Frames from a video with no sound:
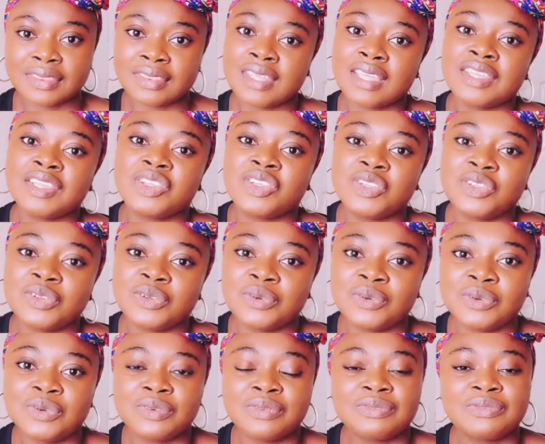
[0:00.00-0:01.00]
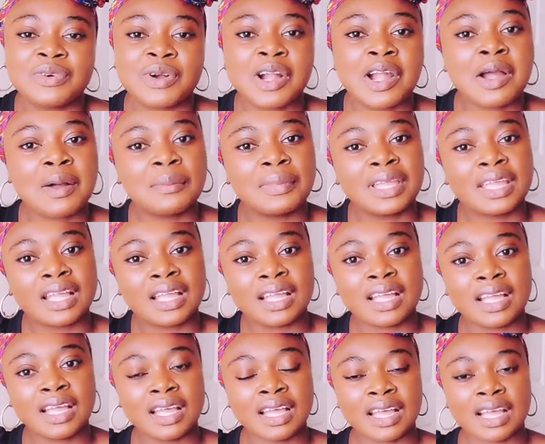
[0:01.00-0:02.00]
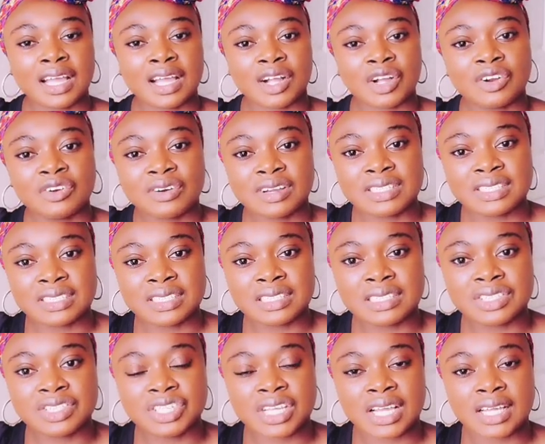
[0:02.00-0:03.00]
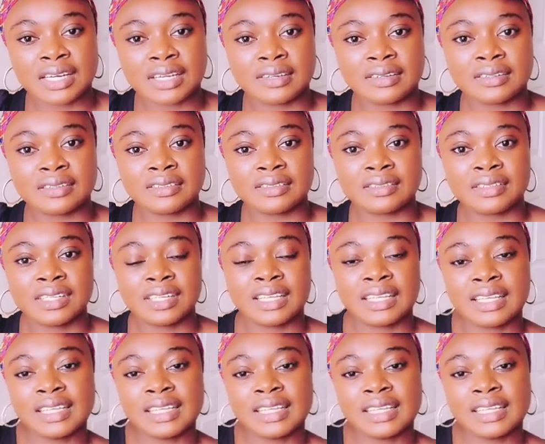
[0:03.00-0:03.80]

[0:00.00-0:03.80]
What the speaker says: thank you for coming across this channel.